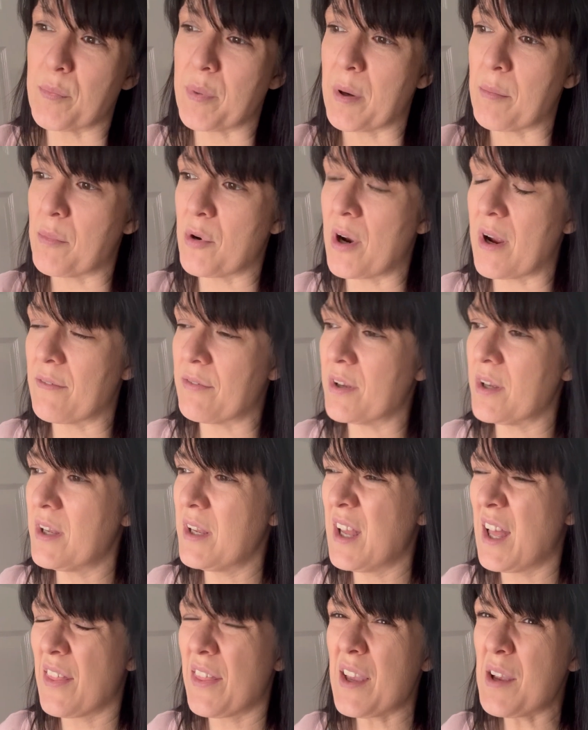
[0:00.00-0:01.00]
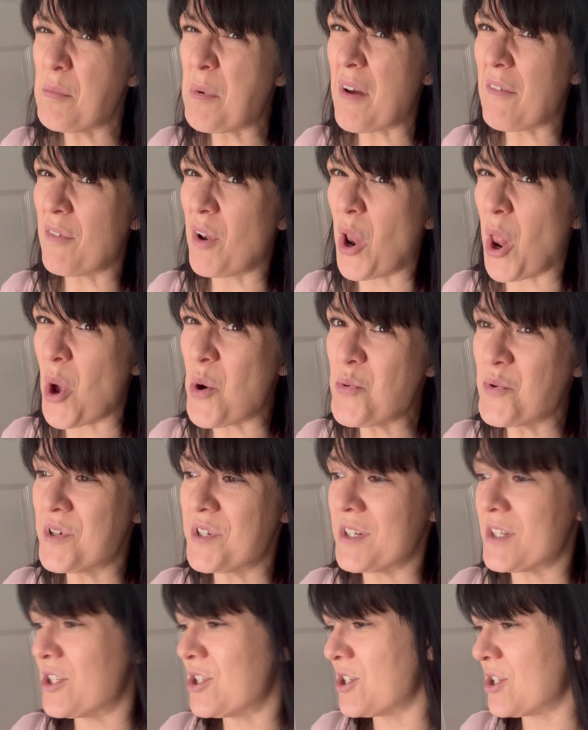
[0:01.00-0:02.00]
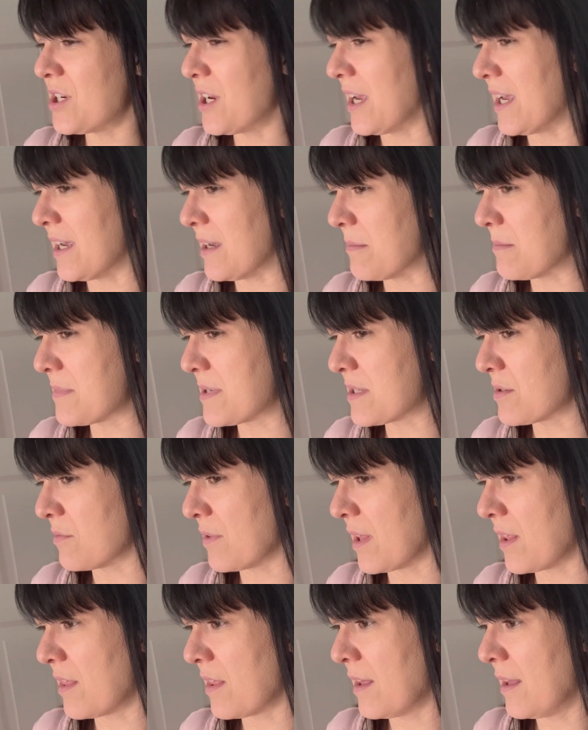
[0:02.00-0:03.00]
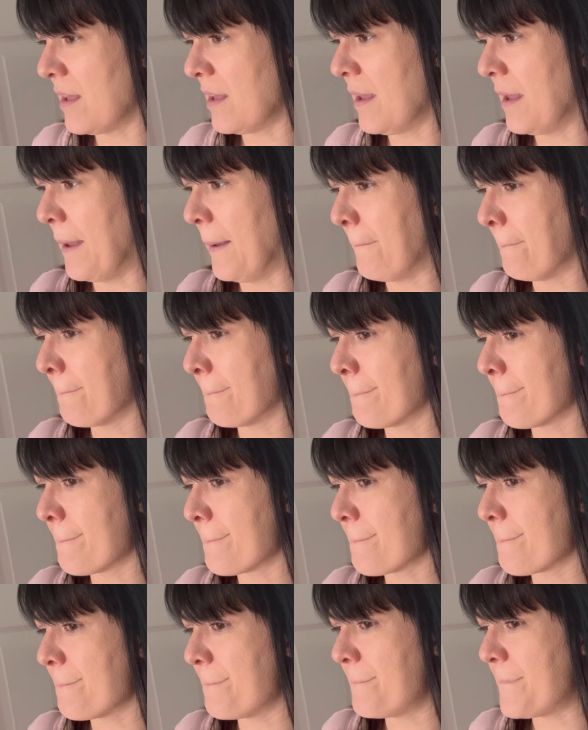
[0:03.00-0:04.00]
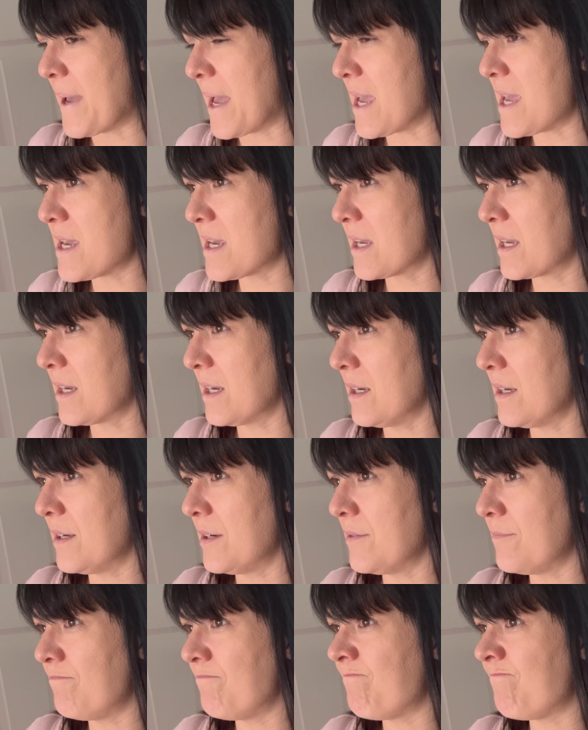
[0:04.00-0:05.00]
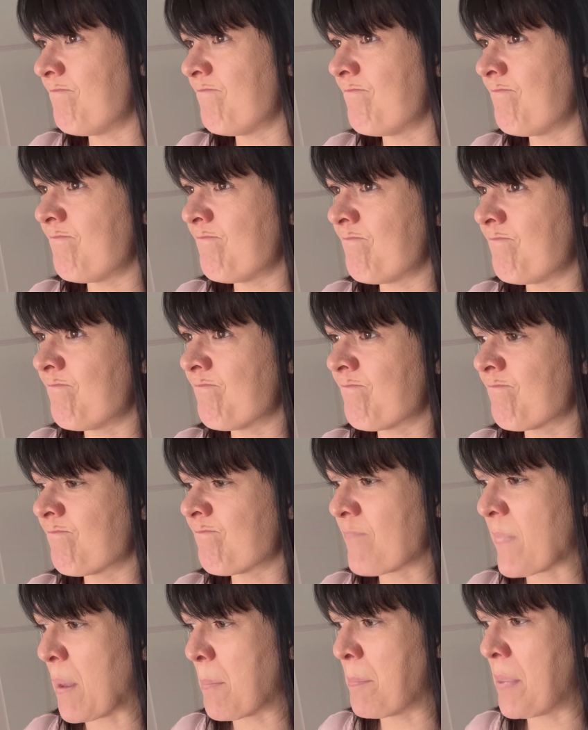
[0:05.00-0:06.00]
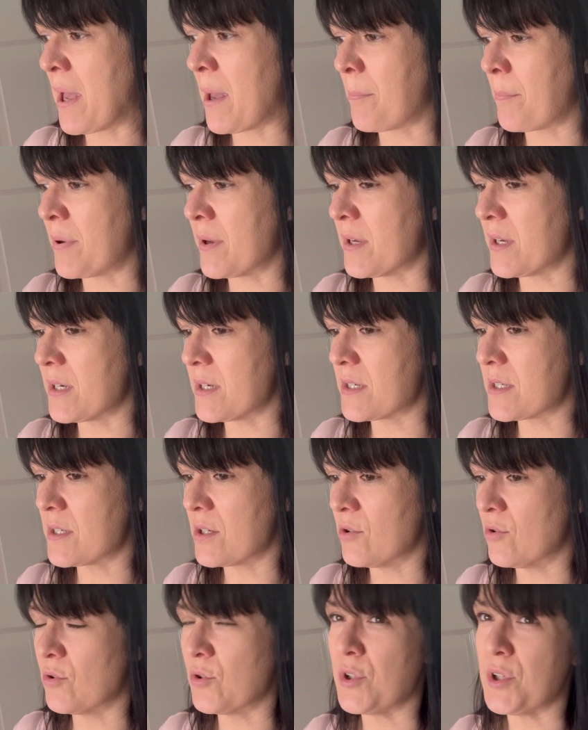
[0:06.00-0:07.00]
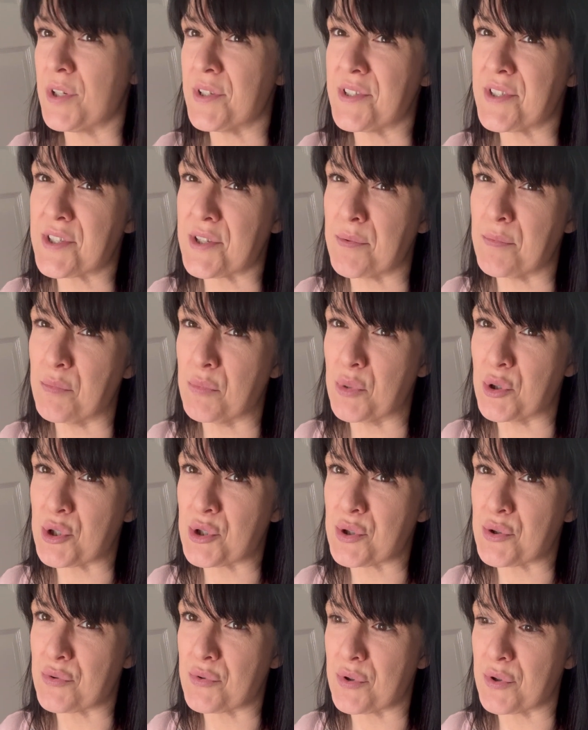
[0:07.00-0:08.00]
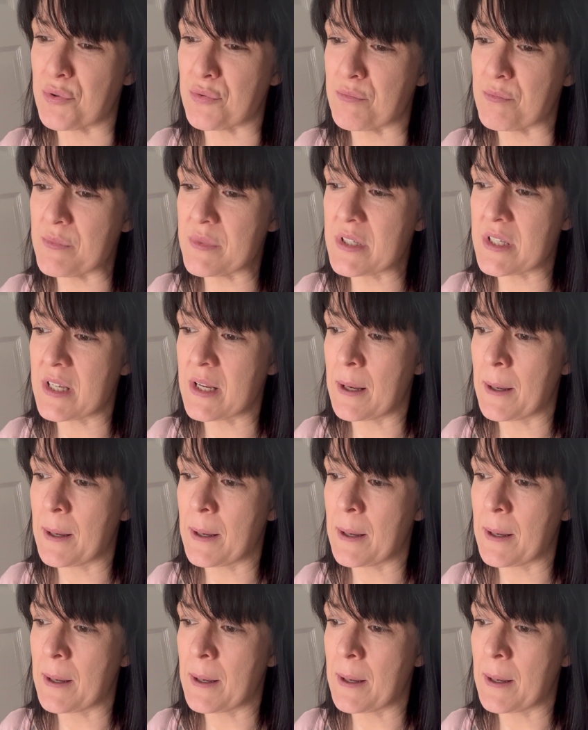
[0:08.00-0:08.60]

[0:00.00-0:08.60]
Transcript: I think I'm gonna have loaded chips with bacon, peppers, onions and mushrooms,